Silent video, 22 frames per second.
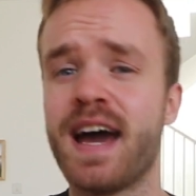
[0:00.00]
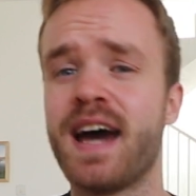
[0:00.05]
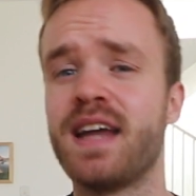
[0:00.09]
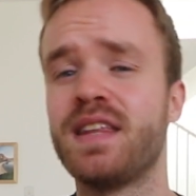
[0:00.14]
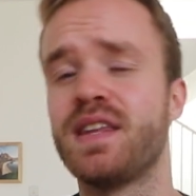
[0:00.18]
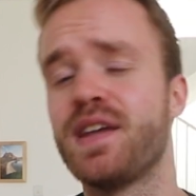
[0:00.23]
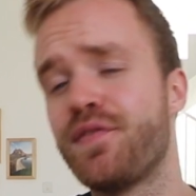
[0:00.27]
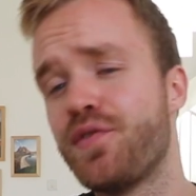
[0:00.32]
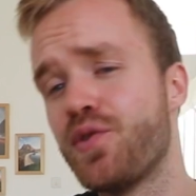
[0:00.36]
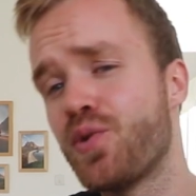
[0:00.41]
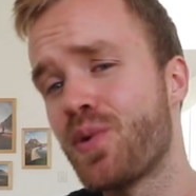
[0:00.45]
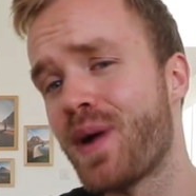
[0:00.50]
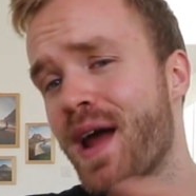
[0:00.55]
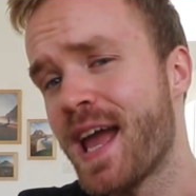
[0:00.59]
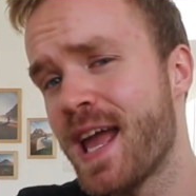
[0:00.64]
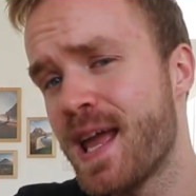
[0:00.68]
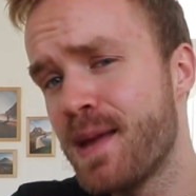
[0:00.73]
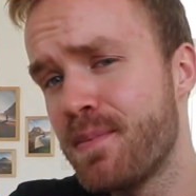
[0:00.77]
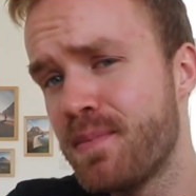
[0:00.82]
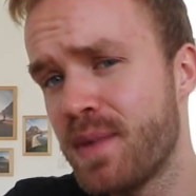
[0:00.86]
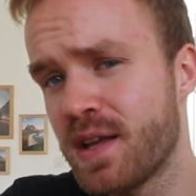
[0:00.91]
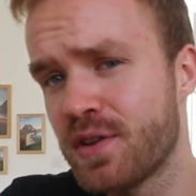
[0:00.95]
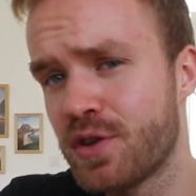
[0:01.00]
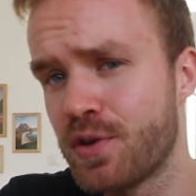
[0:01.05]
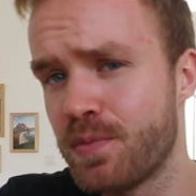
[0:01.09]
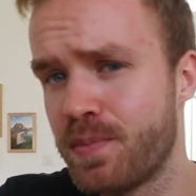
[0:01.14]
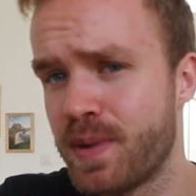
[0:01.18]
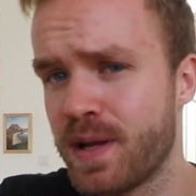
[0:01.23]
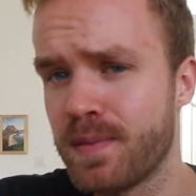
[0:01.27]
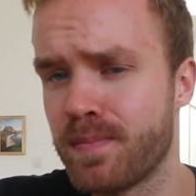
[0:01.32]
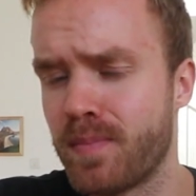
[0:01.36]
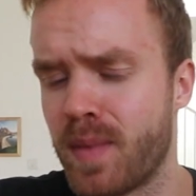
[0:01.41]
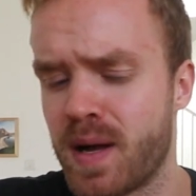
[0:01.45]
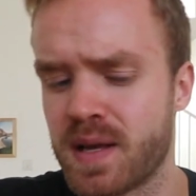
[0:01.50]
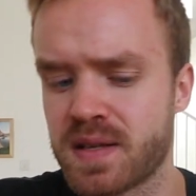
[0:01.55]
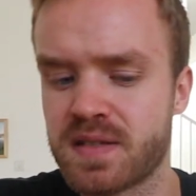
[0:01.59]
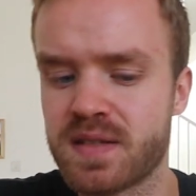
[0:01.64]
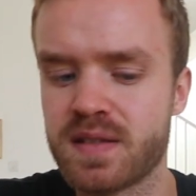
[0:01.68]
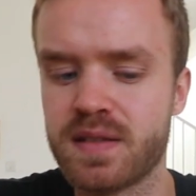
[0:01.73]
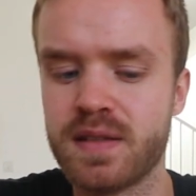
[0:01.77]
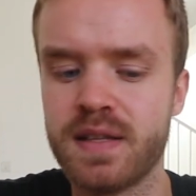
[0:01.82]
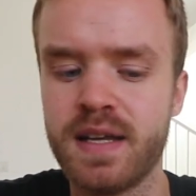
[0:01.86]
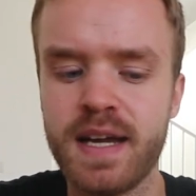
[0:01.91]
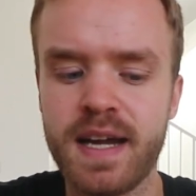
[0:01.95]
and if you're aiming to build
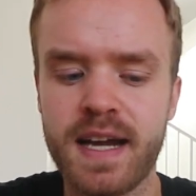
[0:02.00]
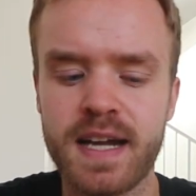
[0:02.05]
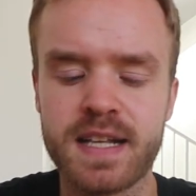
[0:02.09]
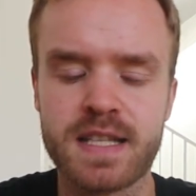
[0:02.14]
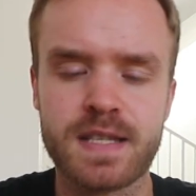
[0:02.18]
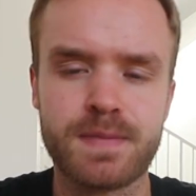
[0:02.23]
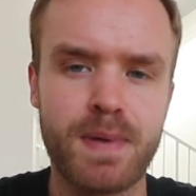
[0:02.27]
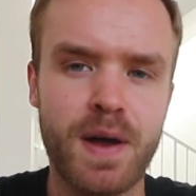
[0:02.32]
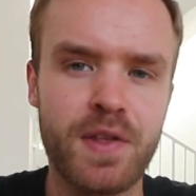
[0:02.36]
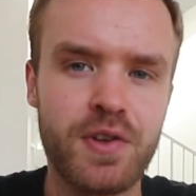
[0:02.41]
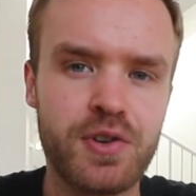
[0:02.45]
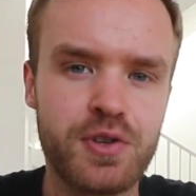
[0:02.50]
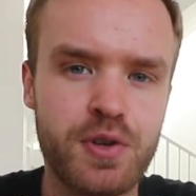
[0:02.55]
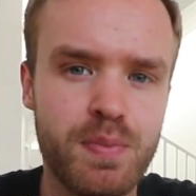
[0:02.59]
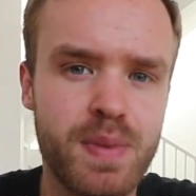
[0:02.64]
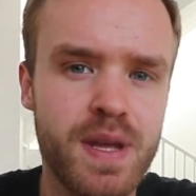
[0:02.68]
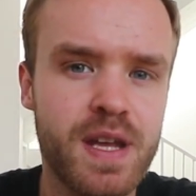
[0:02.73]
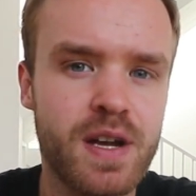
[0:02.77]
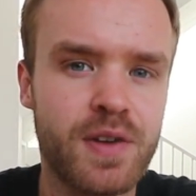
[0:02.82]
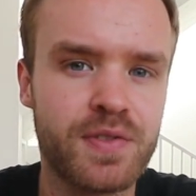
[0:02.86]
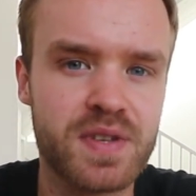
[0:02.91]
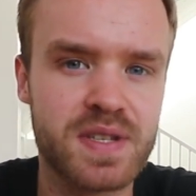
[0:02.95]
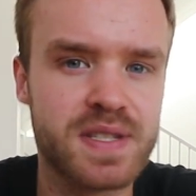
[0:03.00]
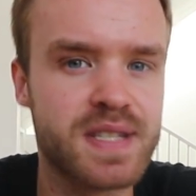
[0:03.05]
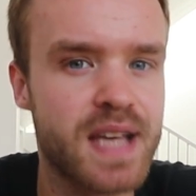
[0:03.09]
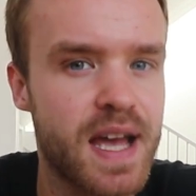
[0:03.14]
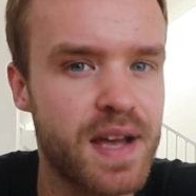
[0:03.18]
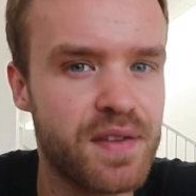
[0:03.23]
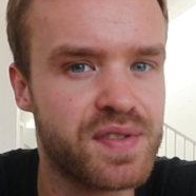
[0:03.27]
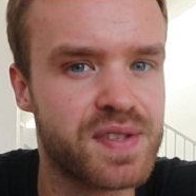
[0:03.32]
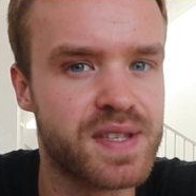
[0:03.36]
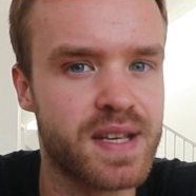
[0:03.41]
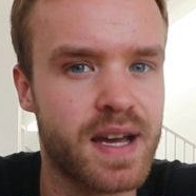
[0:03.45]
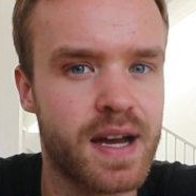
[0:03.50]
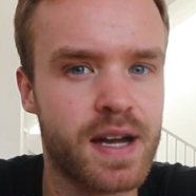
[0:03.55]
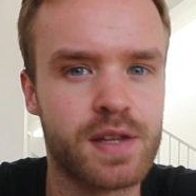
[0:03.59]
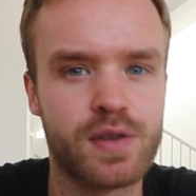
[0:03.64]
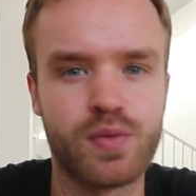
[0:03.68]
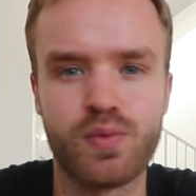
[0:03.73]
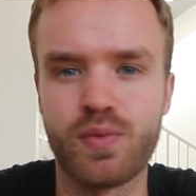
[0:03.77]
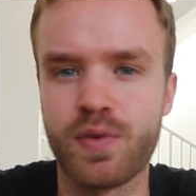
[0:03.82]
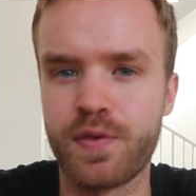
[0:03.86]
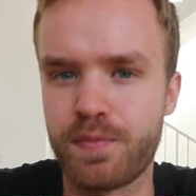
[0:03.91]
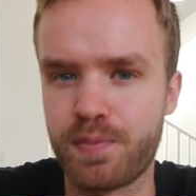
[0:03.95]
muscle, it's better to be on the safe side
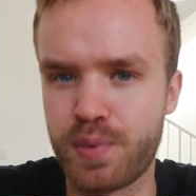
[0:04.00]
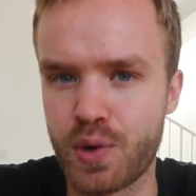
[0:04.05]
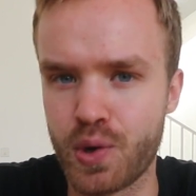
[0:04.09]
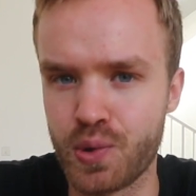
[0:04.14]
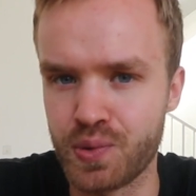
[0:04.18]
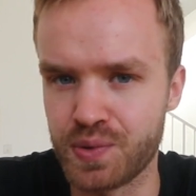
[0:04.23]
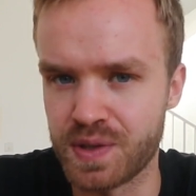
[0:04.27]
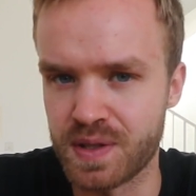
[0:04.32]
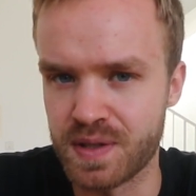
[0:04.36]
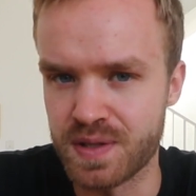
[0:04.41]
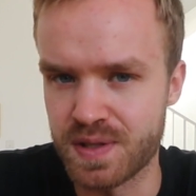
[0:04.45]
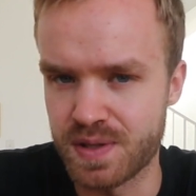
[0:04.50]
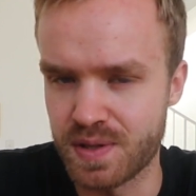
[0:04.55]
with protein.